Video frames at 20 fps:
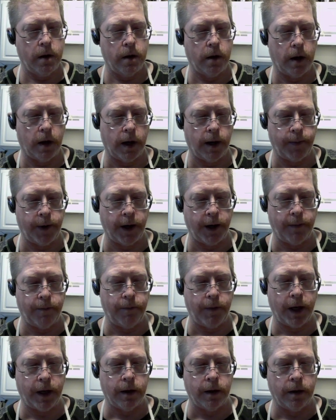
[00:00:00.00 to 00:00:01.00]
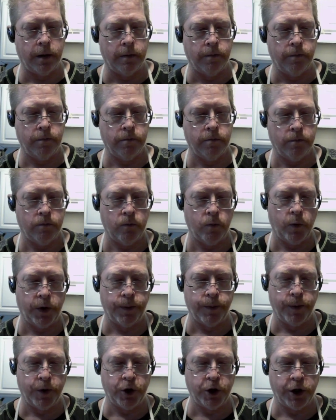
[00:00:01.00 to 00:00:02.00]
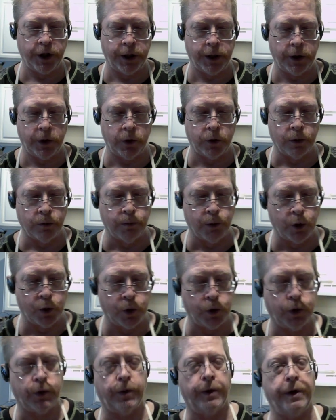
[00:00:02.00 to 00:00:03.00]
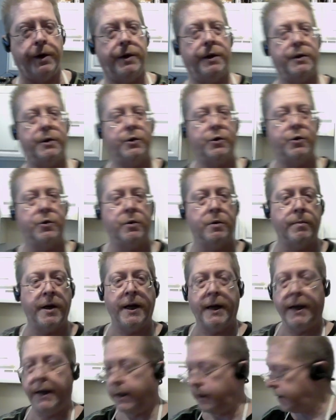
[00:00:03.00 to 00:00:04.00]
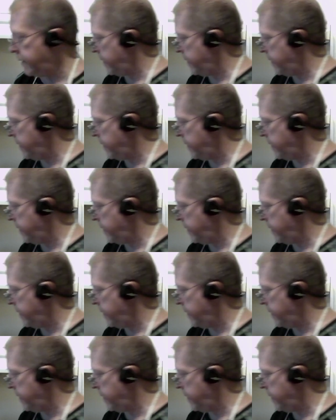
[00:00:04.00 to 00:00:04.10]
I'm not making them with machines or molds or anything, just doing them by hand.